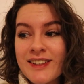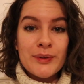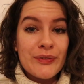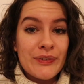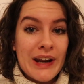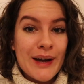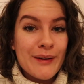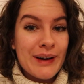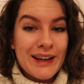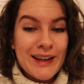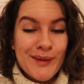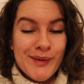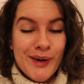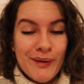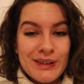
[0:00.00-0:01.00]
But for now, I
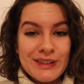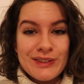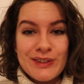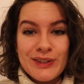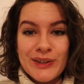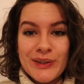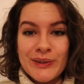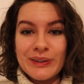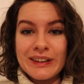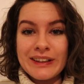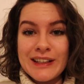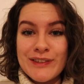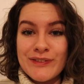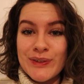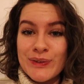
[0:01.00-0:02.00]
am going to
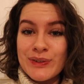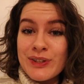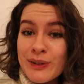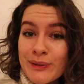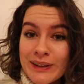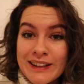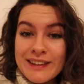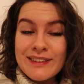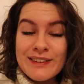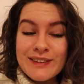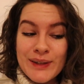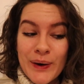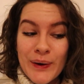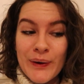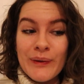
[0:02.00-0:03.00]
leave you to it,
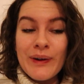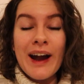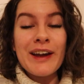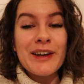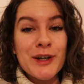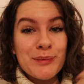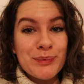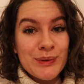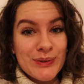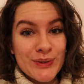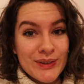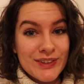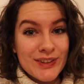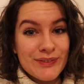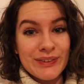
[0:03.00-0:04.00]
so I hope you
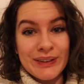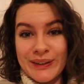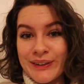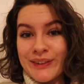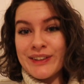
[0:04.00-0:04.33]
enjoyed this video.